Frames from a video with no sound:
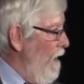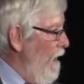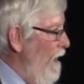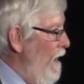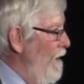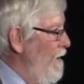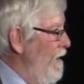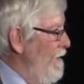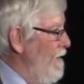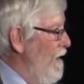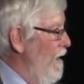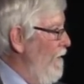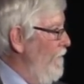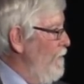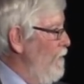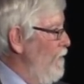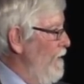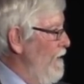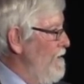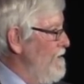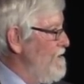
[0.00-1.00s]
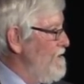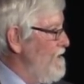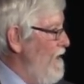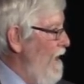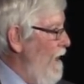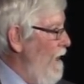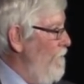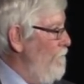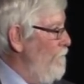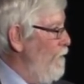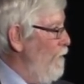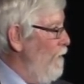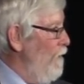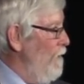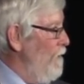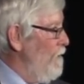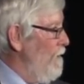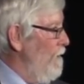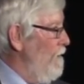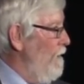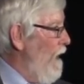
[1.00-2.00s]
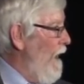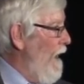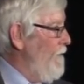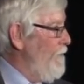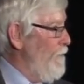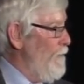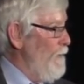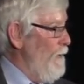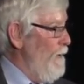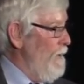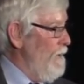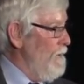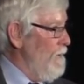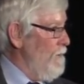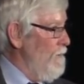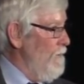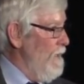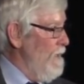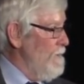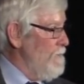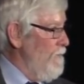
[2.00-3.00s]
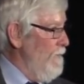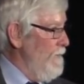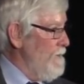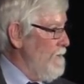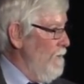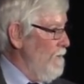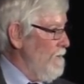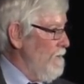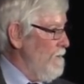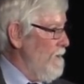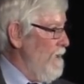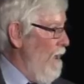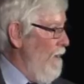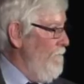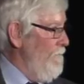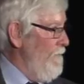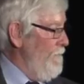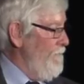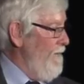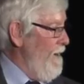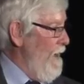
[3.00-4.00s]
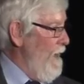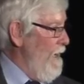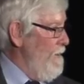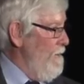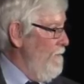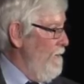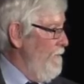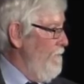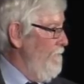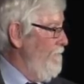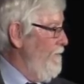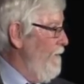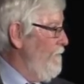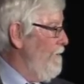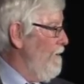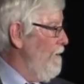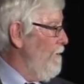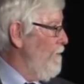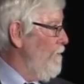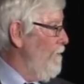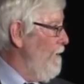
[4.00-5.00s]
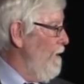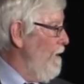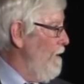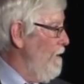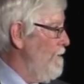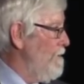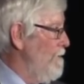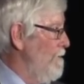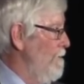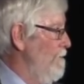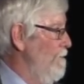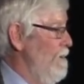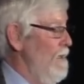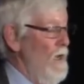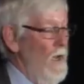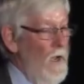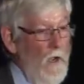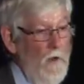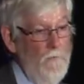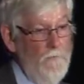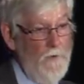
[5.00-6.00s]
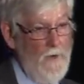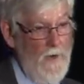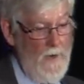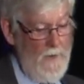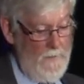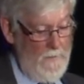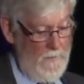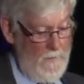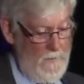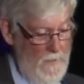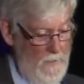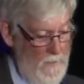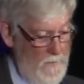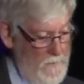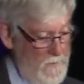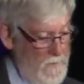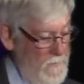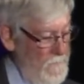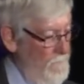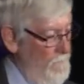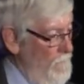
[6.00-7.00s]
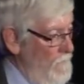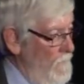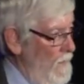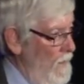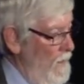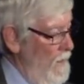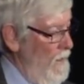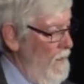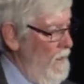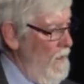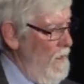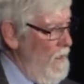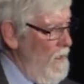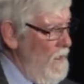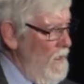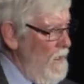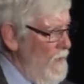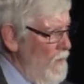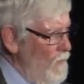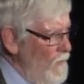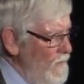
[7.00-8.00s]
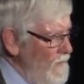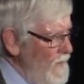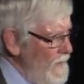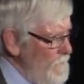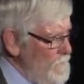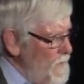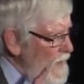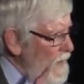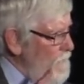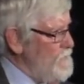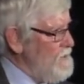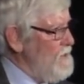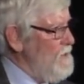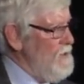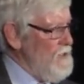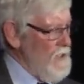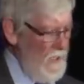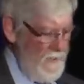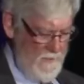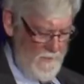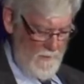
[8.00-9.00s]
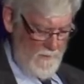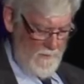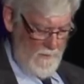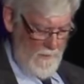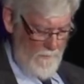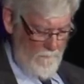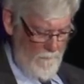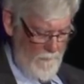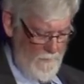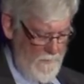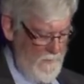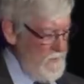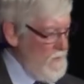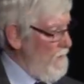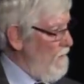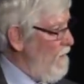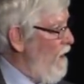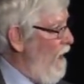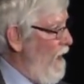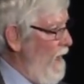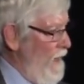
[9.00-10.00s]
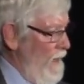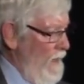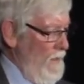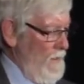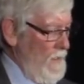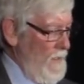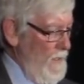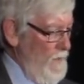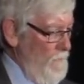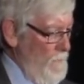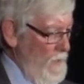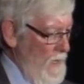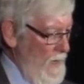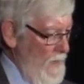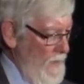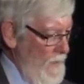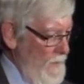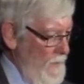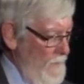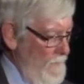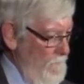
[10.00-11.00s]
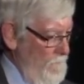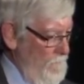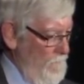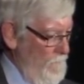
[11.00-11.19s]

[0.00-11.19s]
And I gave you an example at 30 degrees where we talked to time to failure in 53 to over 80 years. Well, that perhaps suggests that temperature is a key player here.